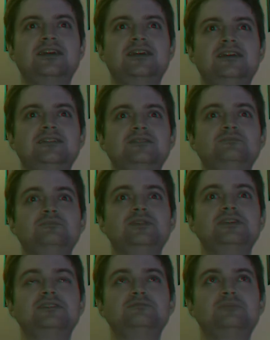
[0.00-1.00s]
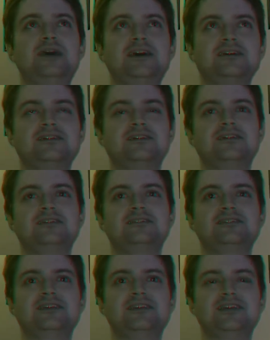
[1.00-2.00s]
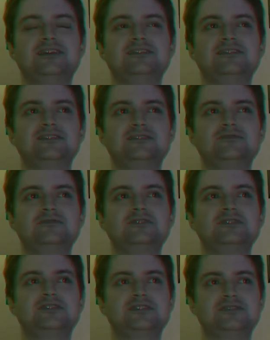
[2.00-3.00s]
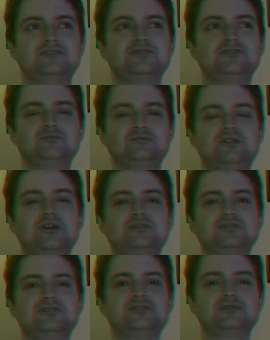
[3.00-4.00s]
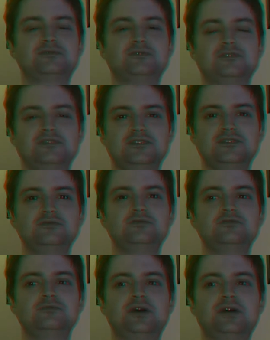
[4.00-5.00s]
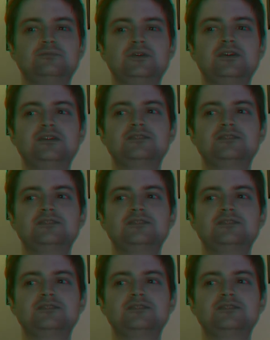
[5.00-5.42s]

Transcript: and it plays back on anaglyph in certain browsers or in the YouTube app.